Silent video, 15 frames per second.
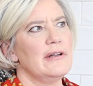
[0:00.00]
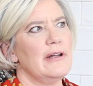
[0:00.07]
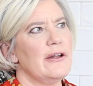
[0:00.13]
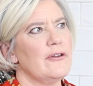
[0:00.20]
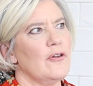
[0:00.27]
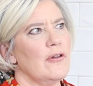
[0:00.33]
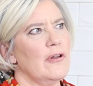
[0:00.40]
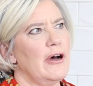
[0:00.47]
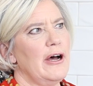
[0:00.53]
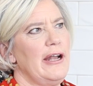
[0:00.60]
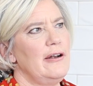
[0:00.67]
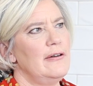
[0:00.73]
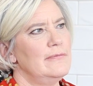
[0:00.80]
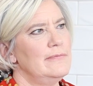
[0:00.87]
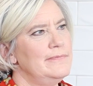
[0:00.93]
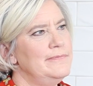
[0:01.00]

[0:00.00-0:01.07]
That's a lot.